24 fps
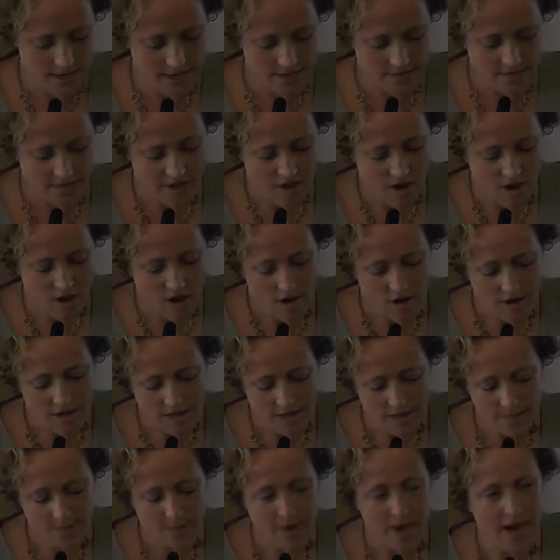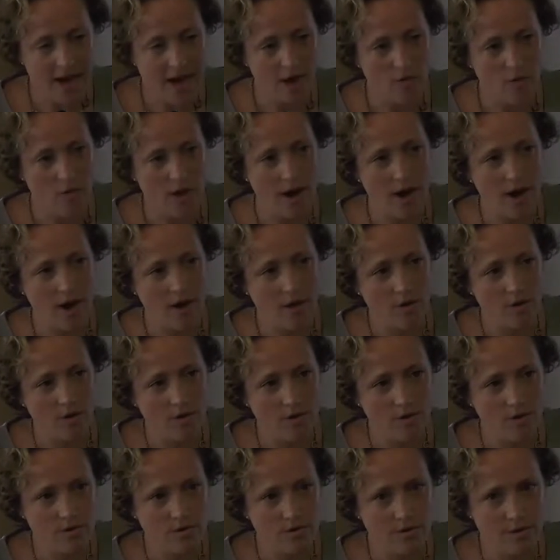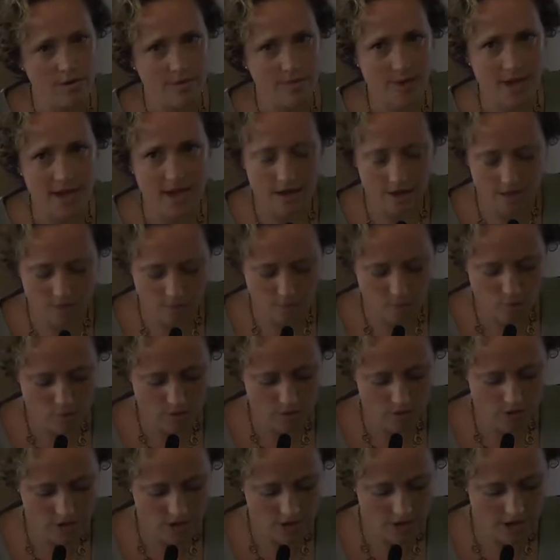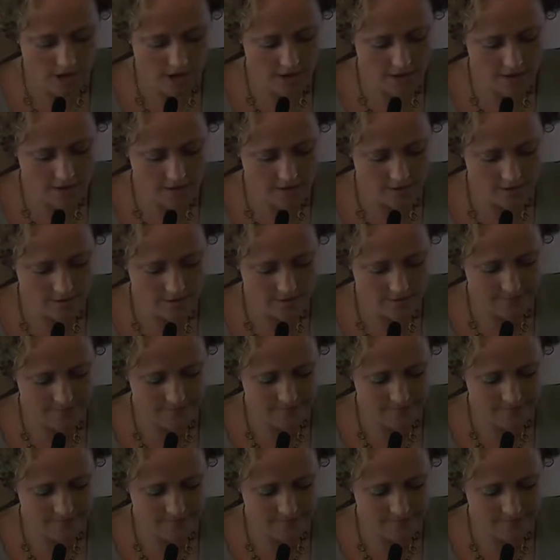At the Arlie powwow with my unborn child.